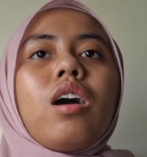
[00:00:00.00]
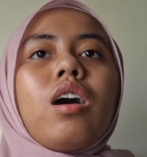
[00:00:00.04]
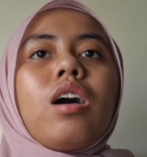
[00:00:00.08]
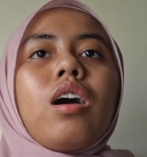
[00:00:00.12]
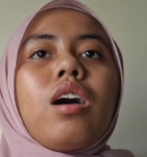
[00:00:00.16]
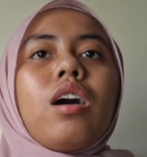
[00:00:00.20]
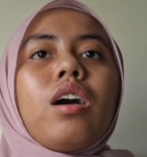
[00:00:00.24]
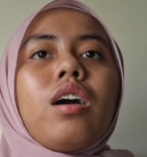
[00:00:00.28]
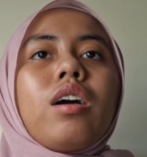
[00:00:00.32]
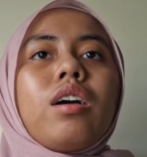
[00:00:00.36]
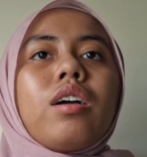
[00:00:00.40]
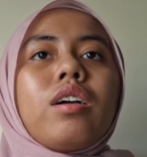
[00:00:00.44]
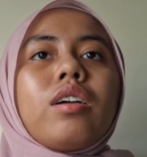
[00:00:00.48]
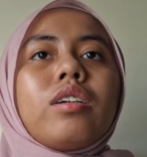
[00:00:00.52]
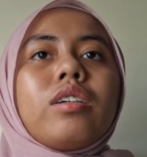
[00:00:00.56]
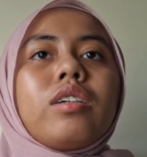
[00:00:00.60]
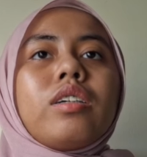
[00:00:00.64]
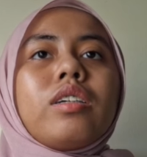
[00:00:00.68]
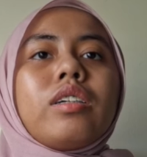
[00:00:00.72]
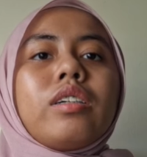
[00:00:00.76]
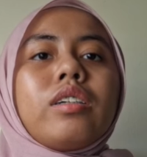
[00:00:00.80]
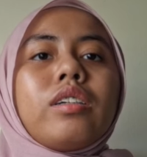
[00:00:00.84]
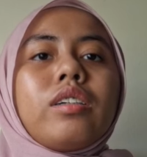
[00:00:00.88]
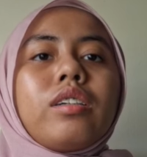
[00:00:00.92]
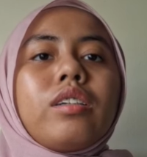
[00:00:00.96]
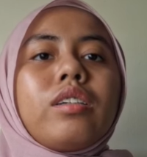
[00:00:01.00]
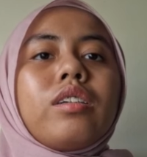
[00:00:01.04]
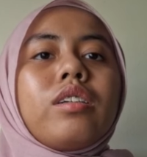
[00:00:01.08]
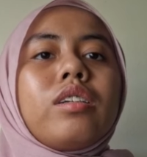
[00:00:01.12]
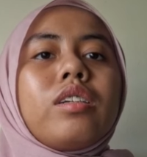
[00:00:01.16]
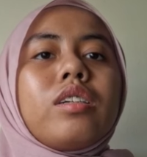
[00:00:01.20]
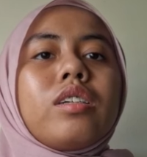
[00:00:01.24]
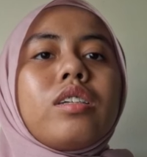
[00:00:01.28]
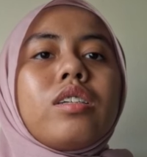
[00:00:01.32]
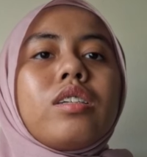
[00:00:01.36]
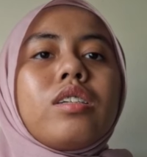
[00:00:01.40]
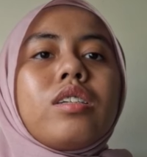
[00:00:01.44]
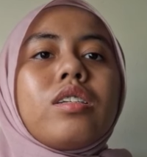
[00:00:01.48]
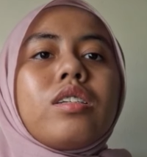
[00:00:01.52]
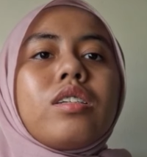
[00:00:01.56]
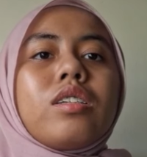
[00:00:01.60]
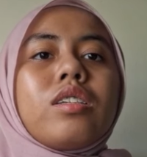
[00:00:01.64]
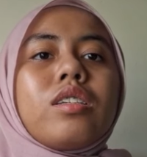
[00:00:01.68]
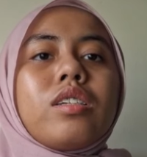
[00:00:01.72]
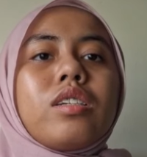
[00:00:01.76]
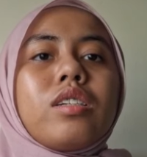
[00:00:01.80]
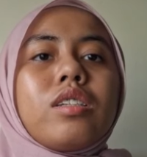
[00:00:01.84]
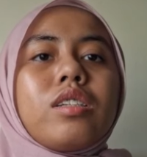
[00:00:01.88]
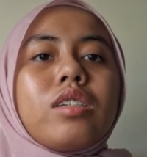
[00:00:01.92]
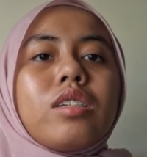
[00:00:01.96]
And this
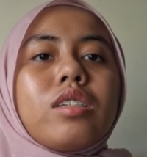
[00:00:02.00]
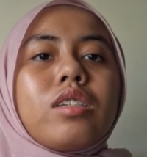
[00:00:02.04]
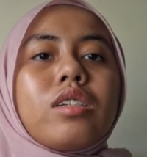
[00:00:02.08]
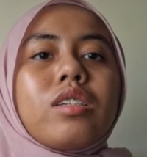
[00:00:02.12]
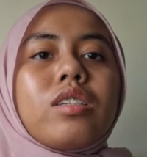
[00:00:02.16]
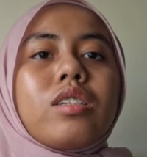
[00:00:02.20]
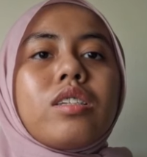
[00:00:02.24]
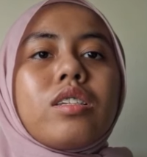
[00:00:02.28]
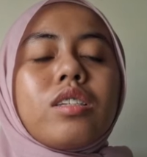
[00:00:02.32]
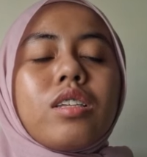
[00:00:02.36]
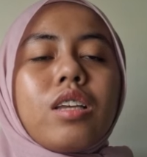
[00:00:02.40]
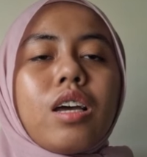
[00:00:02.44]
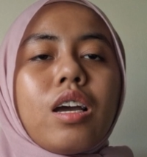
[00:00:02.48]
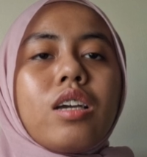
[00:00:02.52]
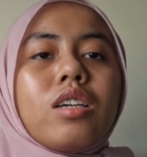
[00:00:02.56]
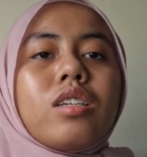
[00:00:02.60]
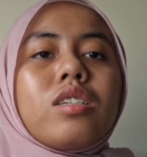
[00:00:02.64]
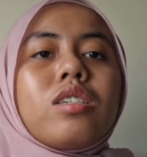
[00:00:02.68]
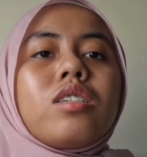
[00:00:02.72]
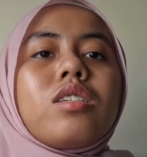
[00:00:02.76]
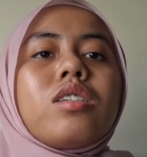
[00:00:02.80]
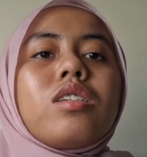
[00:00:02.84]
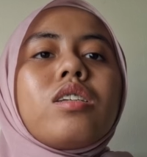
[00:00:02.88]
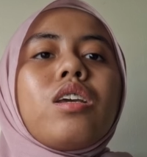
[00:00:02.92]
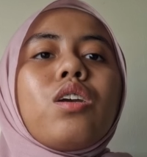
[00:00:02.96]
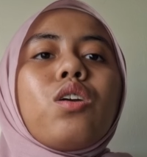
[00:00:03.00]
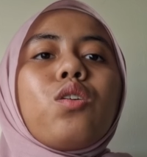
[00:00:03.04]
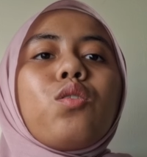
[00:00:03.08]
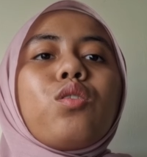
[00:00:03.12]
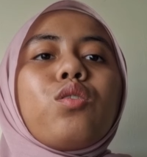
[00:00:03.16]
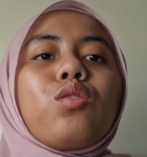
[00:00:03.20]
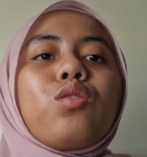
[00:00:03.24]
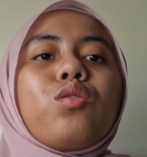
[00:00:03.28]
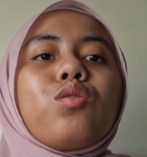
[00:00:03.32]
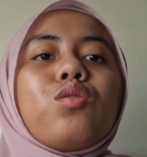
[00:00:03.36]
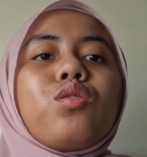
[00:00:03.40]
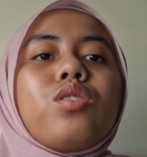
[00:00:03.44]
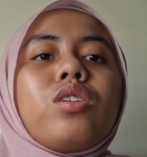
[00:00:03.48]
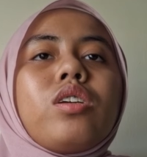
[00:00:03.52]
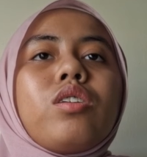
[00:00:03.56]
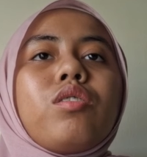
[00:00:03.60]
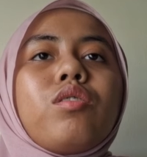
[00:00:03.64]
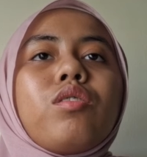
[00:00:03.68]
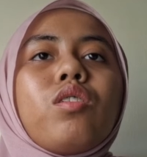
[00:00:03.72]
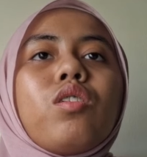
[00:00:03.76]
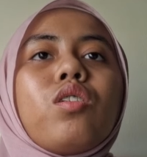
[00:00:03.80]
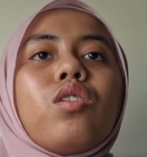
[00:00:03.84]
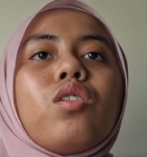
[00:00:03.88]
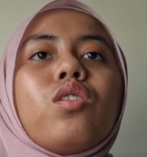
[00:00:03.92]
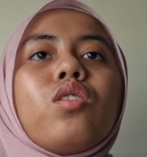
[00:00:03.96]
integer size equal to
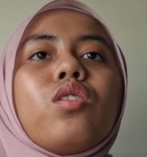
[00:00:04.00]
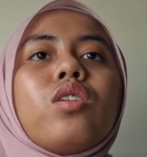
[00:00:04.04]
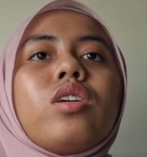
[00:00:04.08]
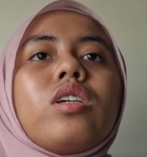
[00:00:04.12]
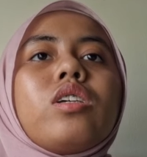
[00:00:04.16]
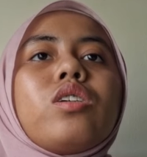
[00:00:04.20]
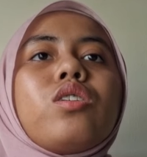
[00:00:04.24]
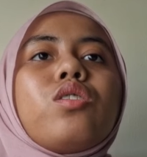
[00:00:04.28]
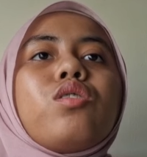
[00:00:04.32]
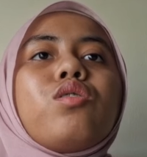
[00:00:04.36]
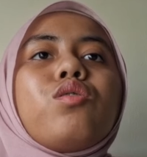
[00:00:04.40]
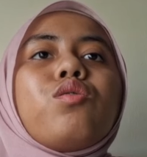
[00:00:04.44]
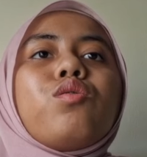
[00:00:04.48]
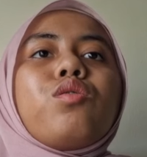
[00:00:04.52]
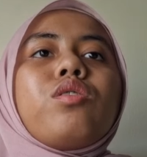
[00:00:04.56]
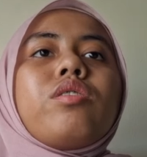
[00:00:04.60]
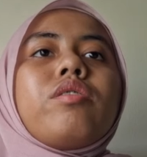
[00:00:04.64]
0 is to